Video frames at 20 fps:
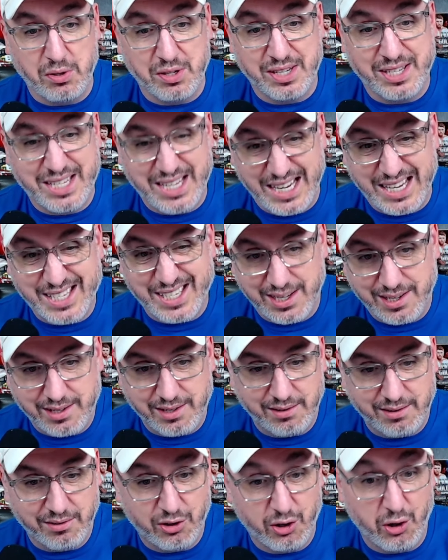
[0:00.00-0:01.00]
was
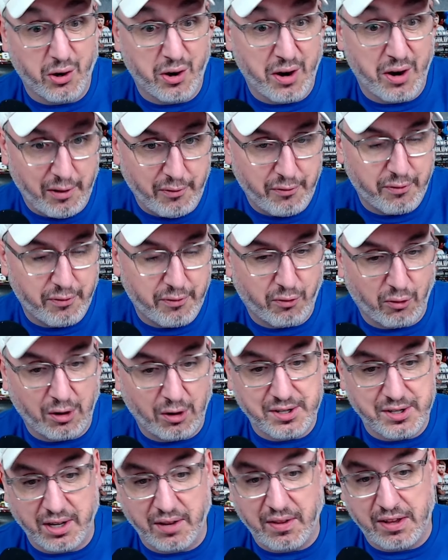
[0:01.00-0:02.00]
decent, good enough for
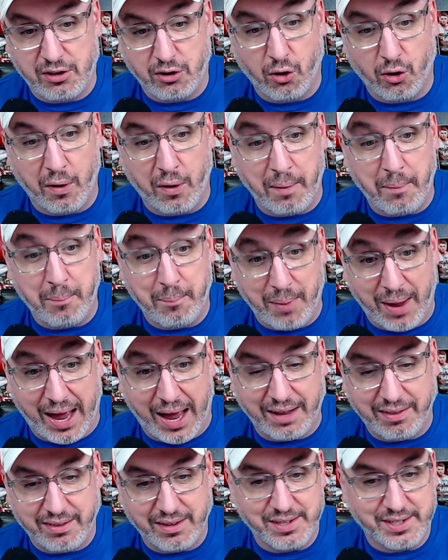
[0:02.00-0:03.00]
us to, I think, to go ahead and
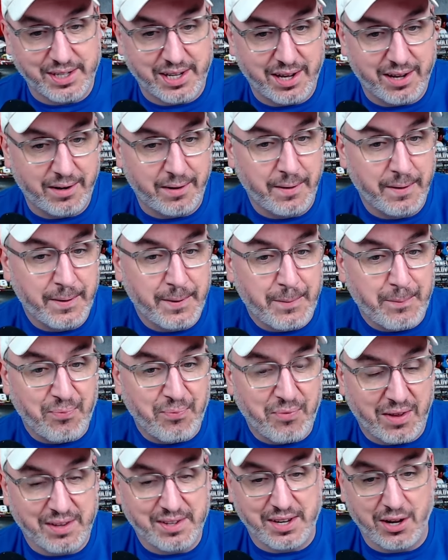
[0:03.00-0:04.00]
back this kid
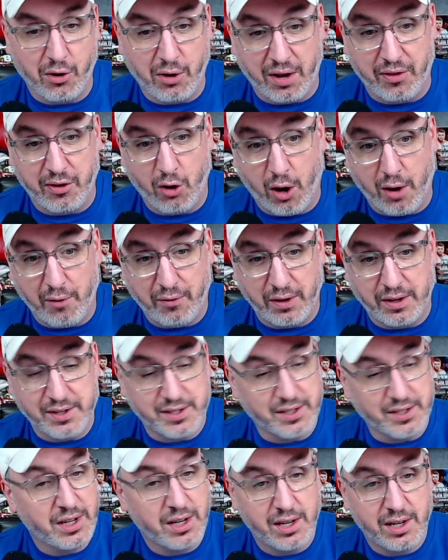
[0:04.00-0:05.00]
and say, okay, the
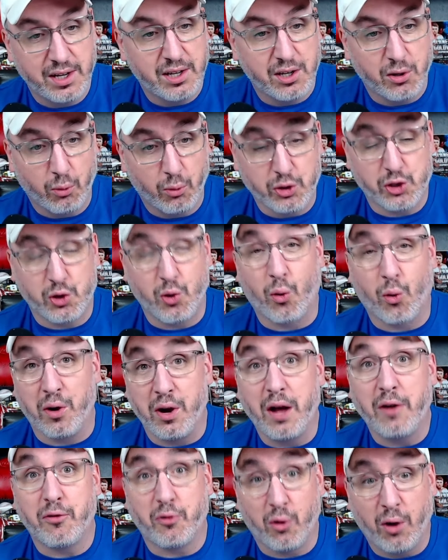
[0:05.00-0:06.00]
offense will score
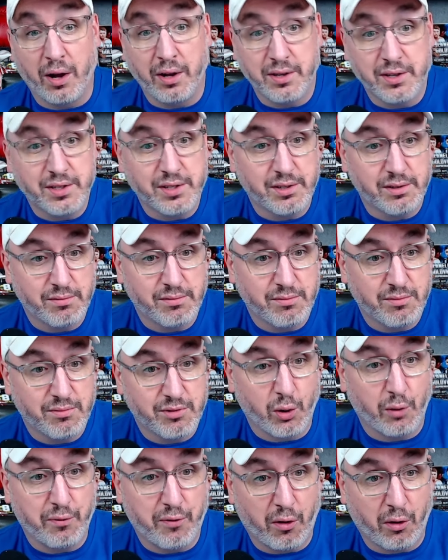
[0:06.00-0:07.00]
enough runs.
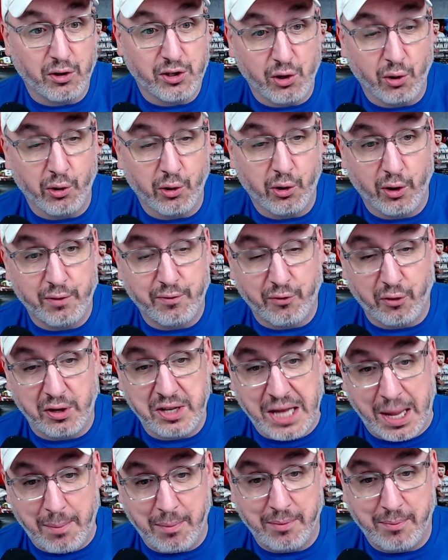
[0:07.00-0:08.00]
So far, so good for
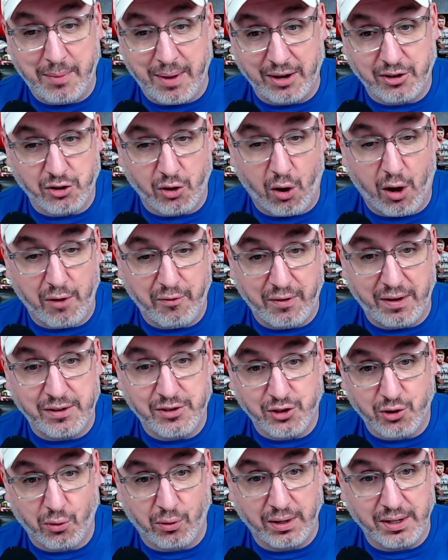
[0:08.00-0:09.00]
the Diamondbacks
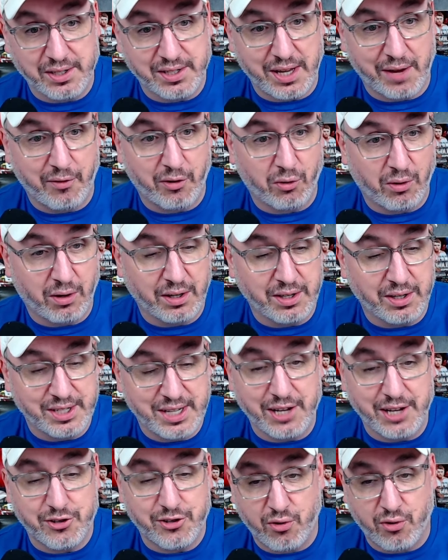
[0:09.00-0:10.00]
offense, scoring 7 runs
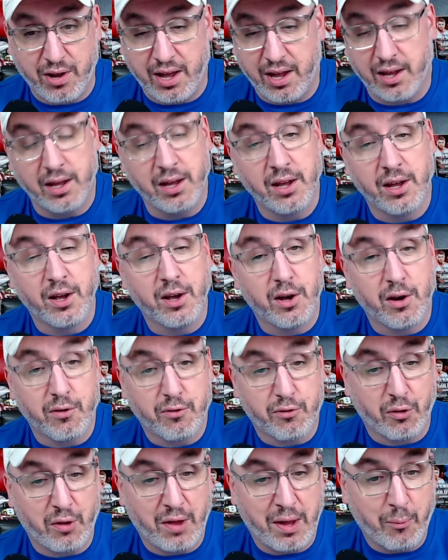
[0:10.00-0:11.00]
yesterday
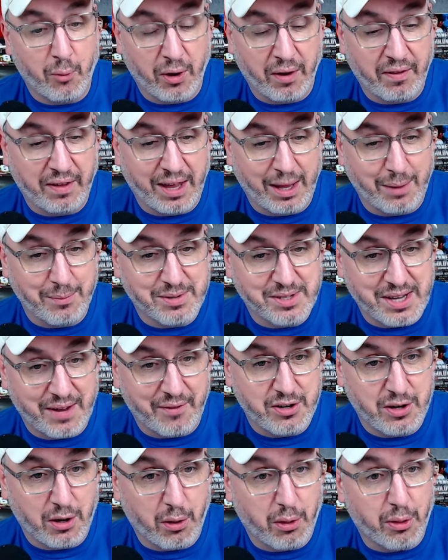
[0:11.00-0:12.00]
for them, winning the game
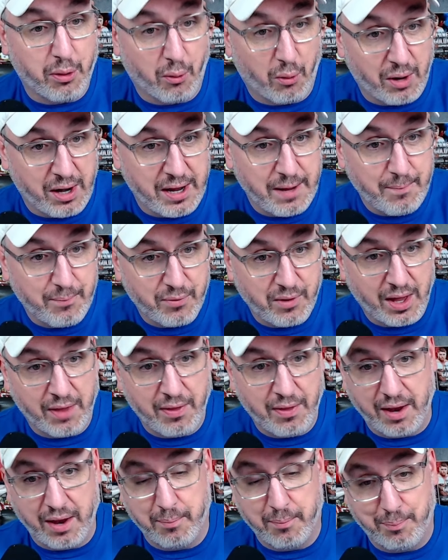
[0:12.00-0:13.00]
7-3,
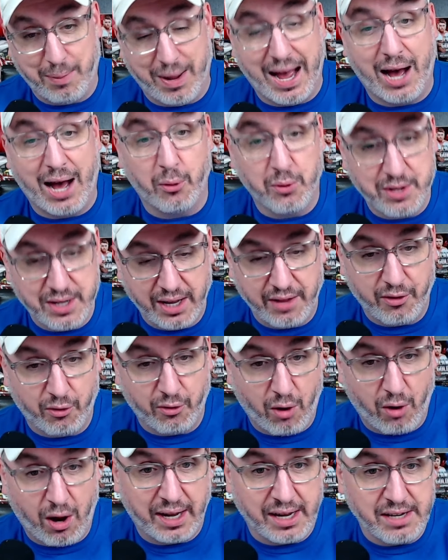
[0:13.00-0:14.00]
and then pounding the
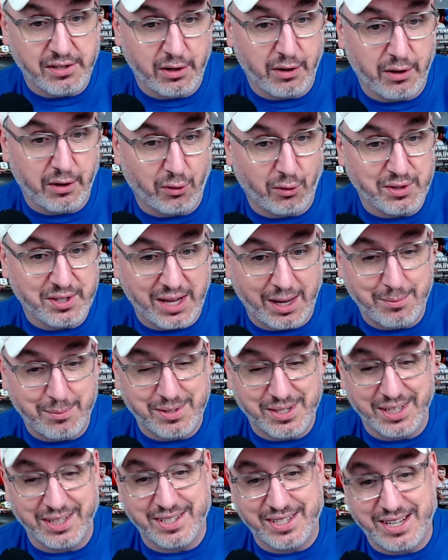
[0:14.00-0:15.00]
Rockies in the first game
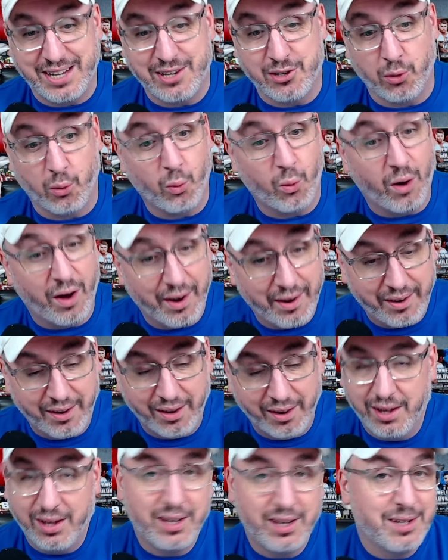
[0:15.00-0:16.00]
16-1.
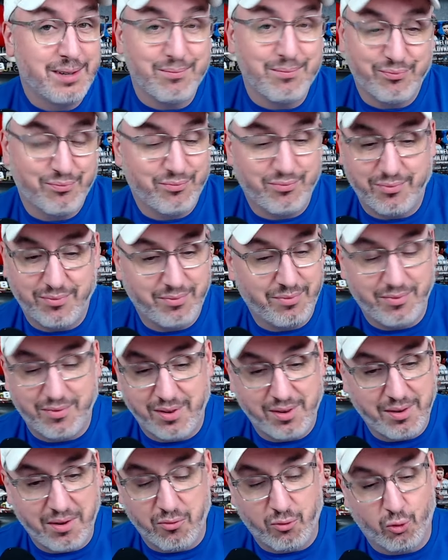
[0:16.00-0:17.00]

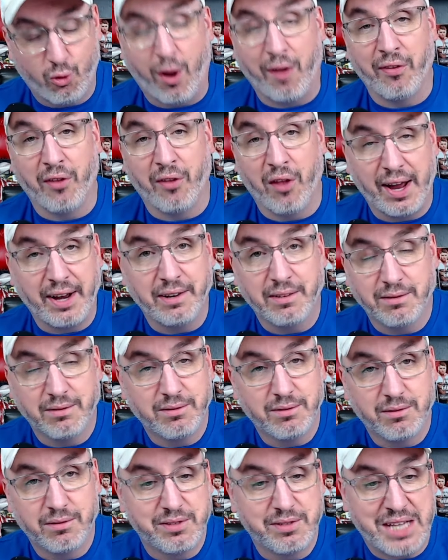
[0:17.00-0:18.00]
Run line,
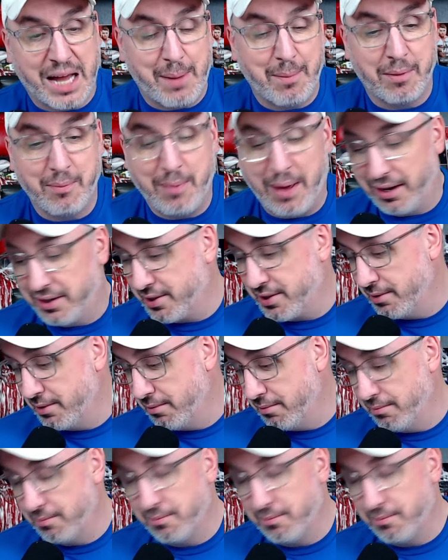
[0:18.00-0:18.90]
Diamondbacks,